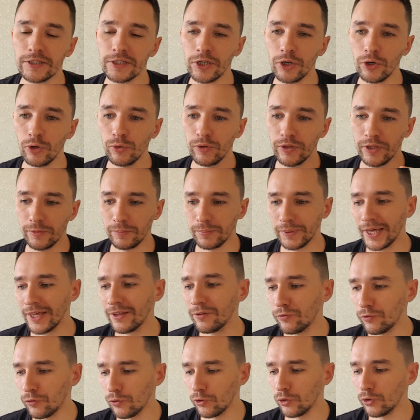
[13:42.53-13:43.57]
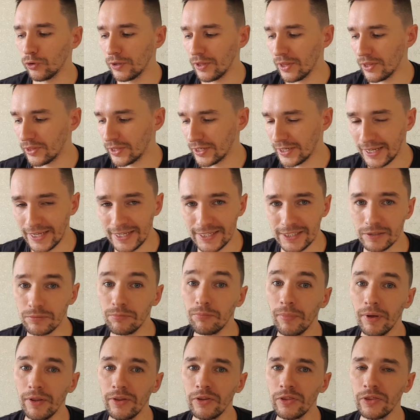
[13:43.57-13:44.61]
So the plan for the next
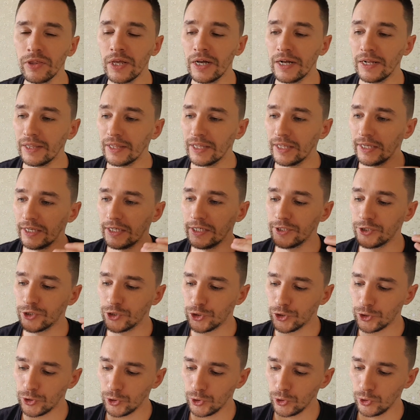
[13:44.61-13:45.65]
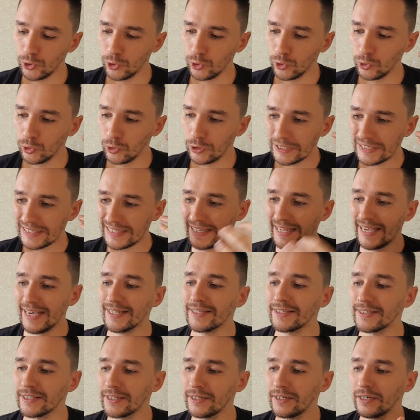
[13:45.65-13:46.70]
month is to
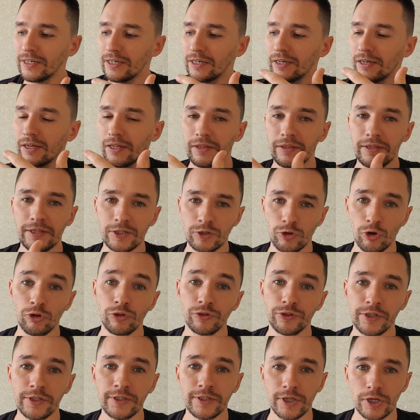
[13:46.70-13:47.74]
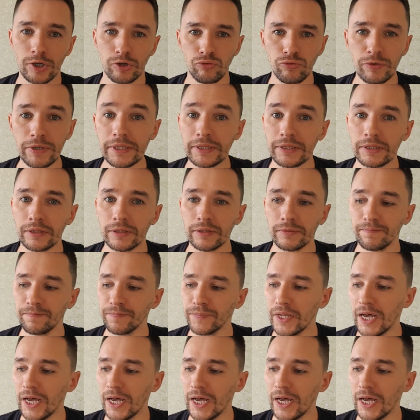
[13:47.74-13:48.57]
get this content written.